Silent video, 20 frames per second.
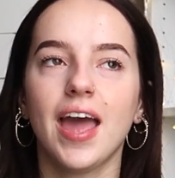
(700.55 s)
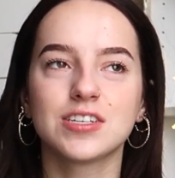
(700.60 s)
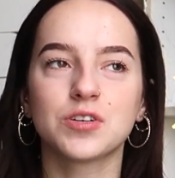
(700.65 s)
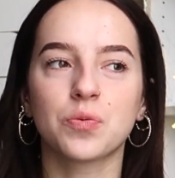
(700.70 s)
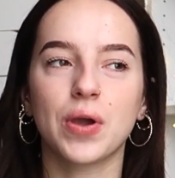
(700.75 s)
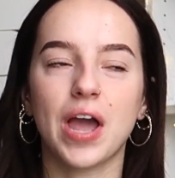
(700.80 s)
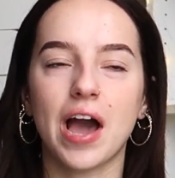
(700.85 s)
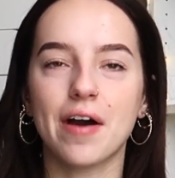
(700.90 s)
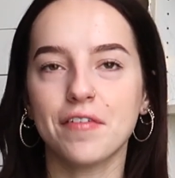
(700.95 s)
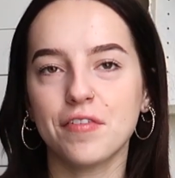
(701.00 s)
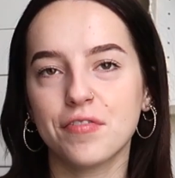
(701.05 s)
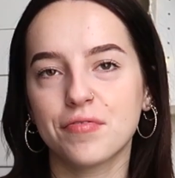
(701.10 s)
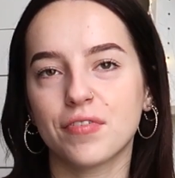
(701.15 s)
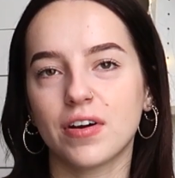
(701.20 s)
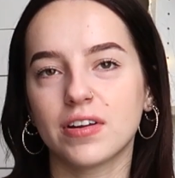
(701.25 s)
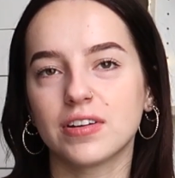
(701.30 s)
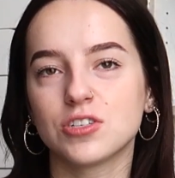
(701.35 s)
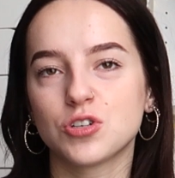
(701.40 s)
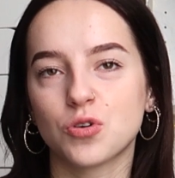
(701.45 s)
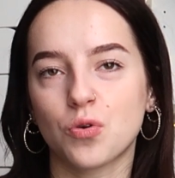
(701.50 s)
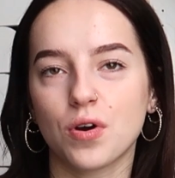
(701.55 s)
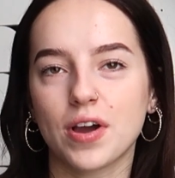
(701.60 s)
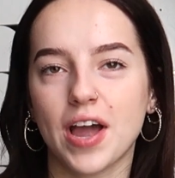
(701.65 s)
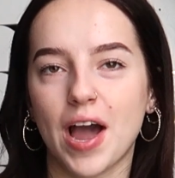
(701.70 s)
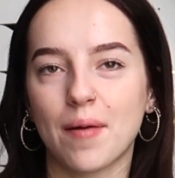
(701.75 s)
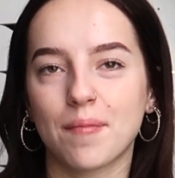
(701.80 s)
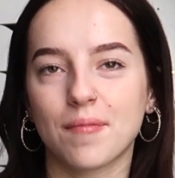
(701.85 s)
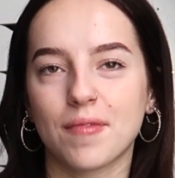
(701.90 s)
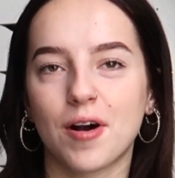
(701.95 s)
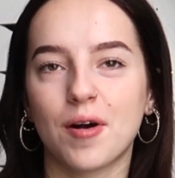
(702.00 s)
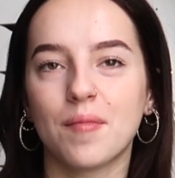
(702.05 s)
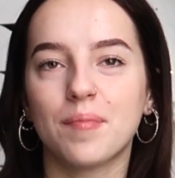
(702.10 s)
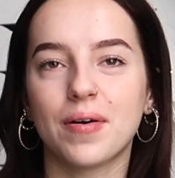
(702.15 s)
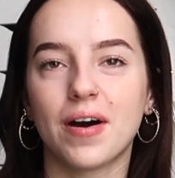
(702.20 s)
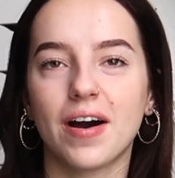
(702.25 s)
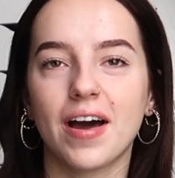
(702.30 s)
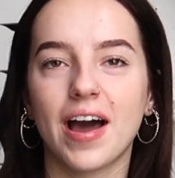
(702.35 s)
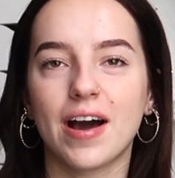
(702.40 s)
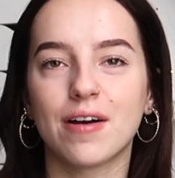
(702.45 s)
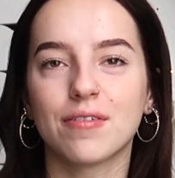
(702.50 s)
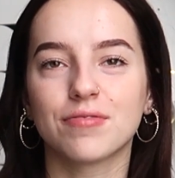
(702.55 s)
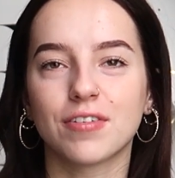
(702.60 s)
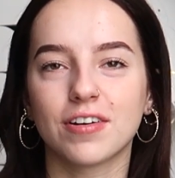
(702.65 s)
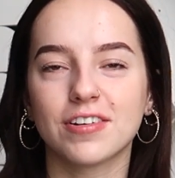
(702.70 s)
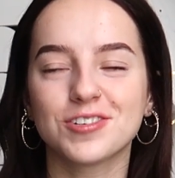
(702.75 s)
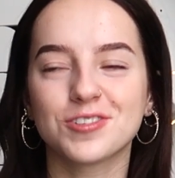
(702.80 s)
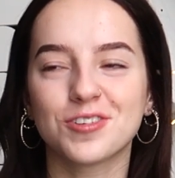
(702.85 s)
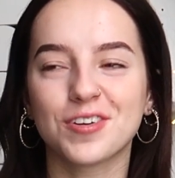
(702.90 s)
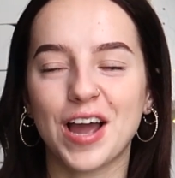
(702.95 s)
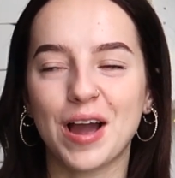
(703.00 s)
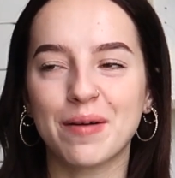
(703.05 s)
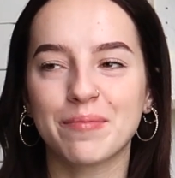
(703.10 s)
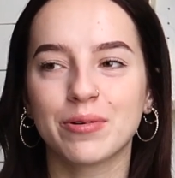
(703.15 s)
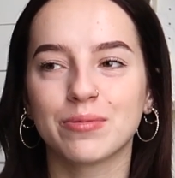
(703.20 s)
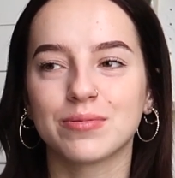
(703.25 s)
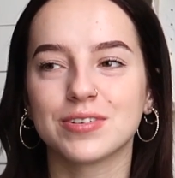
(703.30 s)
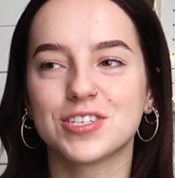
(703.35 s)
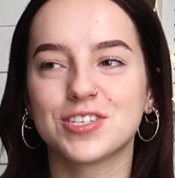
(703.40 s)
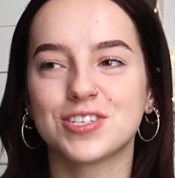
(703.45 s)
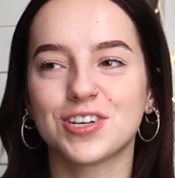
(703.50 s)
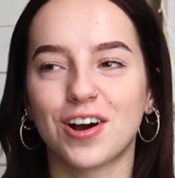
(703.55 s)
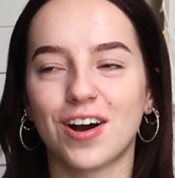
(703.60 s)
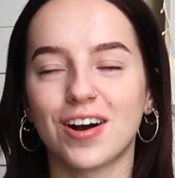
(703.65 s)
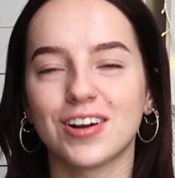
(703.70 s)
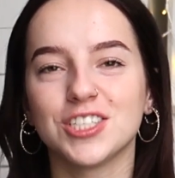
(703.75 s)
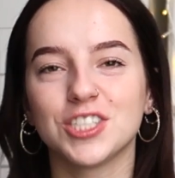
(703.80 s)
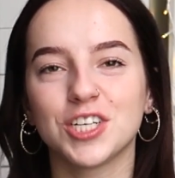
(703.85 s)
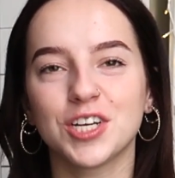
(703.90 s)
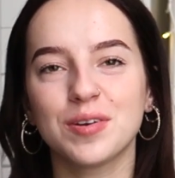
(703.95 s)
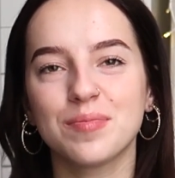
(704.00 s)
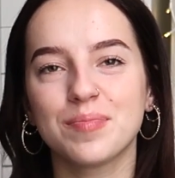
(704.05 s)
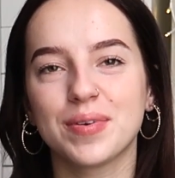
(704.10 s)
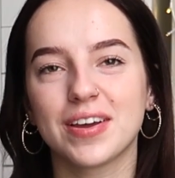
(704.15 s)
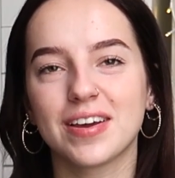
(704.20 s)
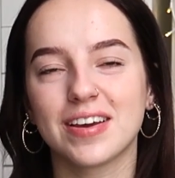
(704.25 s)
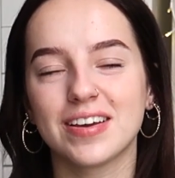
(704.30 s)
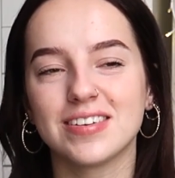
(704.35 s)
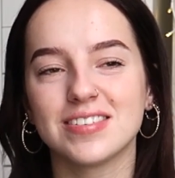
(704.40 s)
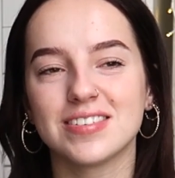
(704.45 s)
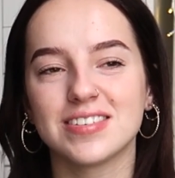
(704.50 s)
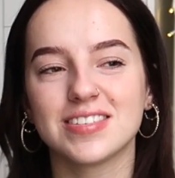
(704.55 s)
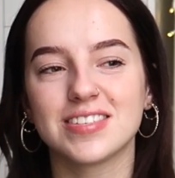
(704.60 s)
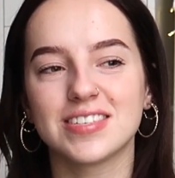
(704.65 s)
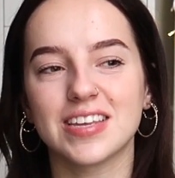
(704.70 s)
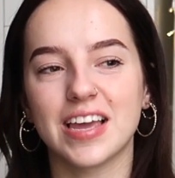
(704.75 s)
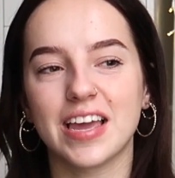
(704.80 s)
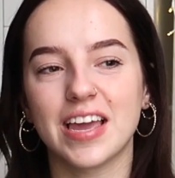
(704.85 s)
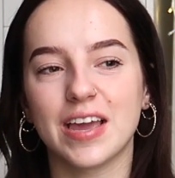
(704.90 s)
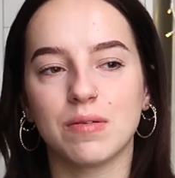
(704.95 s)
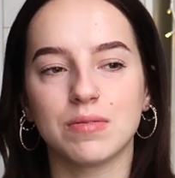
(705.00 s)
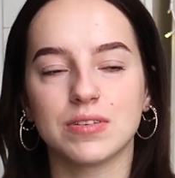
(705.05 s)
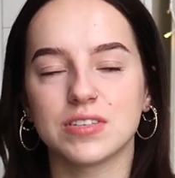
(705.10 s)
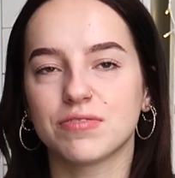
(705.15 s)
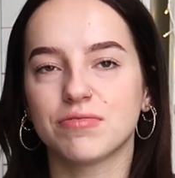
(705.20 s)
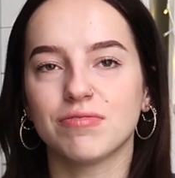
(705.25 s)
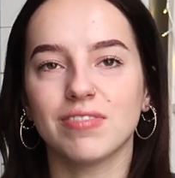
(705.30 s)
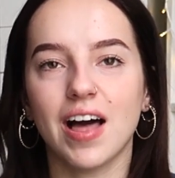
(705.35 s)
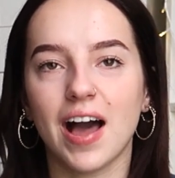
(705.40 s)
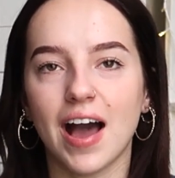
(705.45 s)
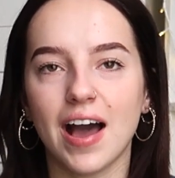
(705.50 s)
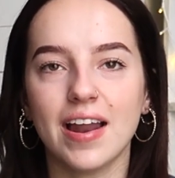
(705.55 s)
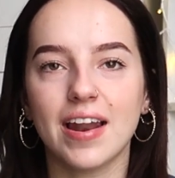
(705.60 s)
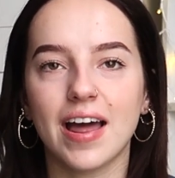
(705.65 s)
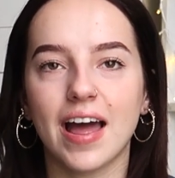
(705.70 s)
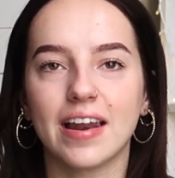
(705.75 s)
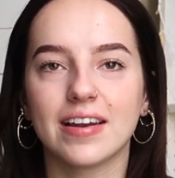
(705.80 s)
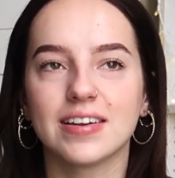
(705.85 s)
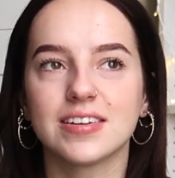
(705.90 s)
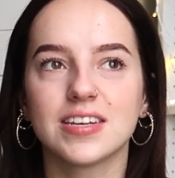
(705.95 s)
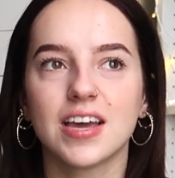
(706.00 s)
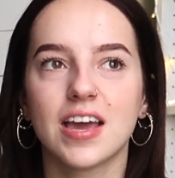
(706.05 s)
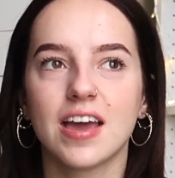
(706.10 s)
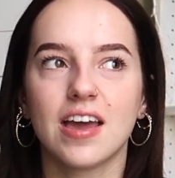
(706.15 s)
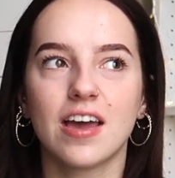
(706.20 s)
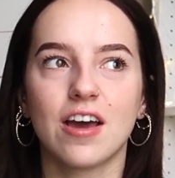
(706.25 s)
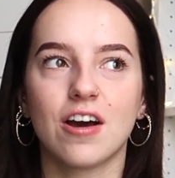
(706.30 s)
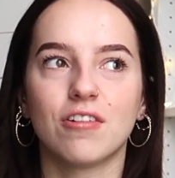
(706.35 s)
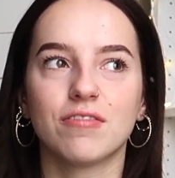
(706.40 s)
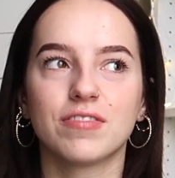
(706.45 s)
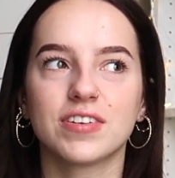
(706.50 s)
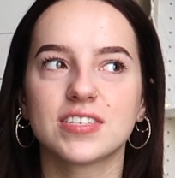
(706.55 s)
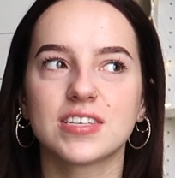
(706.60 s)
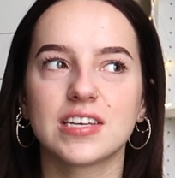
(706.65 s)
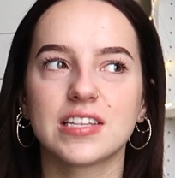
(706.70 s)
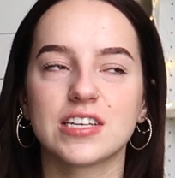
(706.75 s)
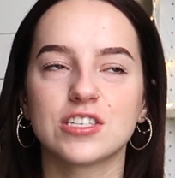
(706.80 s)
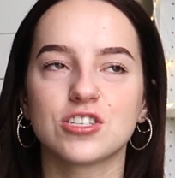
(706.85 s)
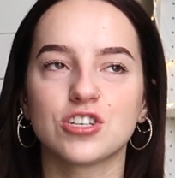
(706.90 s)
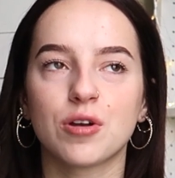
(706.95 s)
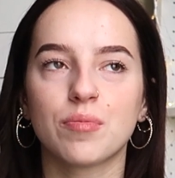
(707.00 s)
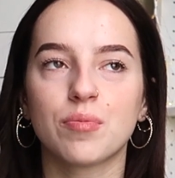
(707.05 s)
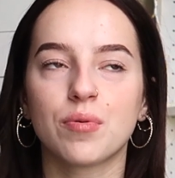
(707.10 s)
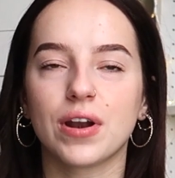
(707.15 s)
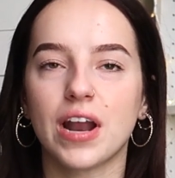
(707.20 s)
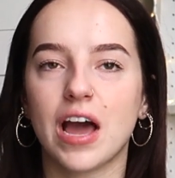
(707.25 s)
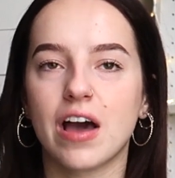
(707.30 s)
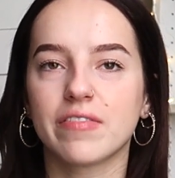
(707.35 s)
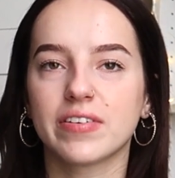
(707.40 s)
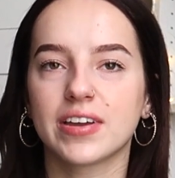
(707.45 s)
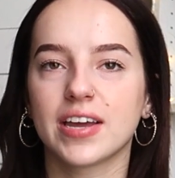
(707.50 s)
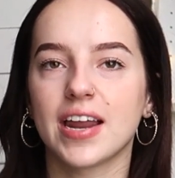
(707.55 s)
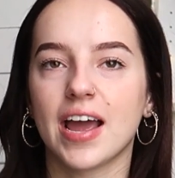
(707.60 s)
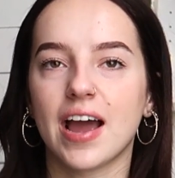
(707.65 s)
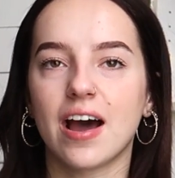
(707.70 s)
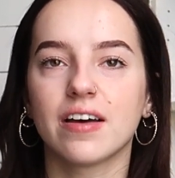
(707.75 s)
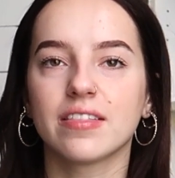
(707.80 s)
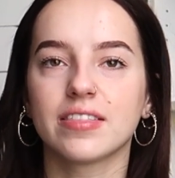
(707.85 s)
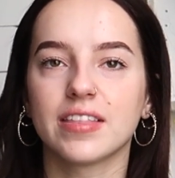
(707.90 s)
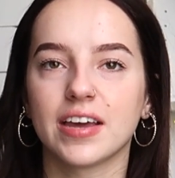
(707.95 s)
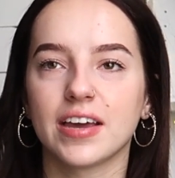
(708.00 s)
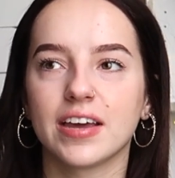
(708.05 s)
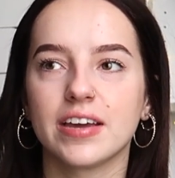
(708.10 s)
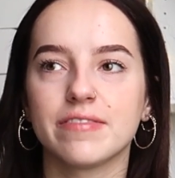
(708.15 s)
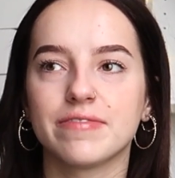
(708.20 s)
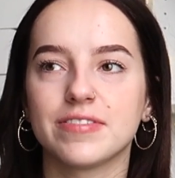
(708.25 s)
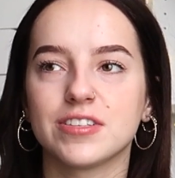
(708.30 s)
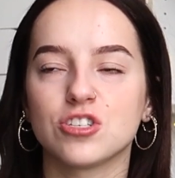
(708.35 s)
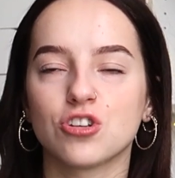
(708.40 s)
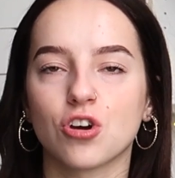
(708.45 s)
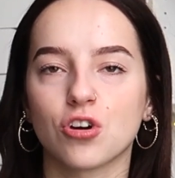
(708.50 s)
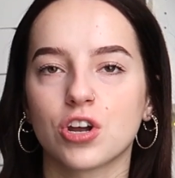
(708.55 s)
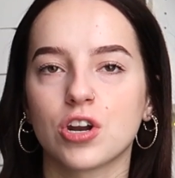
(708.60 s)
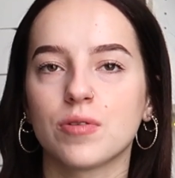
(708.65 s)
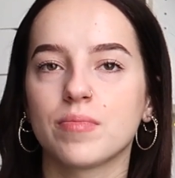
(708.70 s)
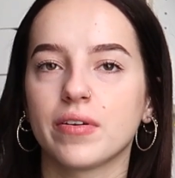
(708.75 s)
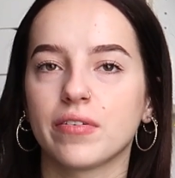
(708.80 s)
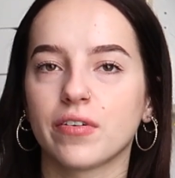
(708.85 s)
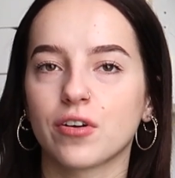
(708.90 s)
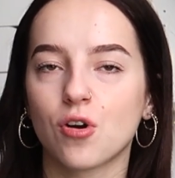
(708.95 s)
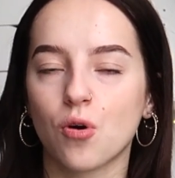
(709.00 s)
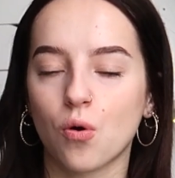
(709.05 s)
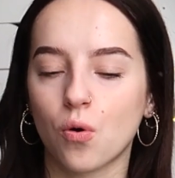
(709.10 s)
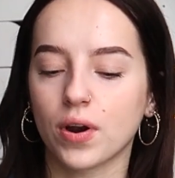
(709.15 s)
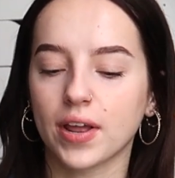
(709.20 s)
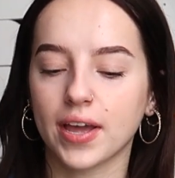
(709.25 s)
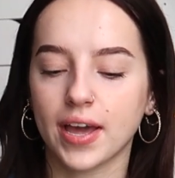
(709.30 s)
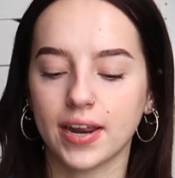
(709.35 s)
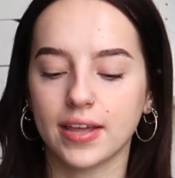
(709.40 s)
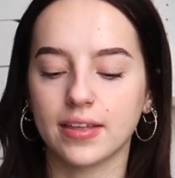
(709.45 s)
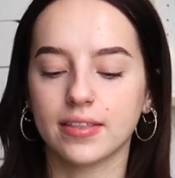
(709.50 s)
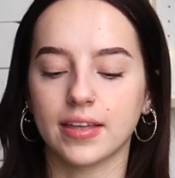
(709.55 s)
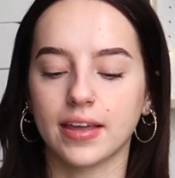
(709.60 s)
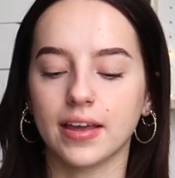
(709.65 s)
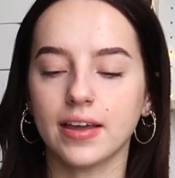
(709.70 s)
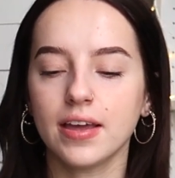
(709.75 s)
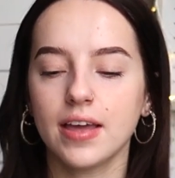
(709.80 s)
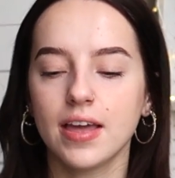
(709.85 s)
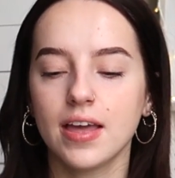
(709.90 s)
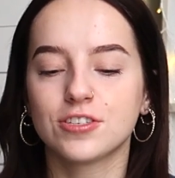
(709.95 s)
And we have a front door camera, but our front door camera was charging because it was flat, and obviously there's no point having it out there if it's not going to be recording anything.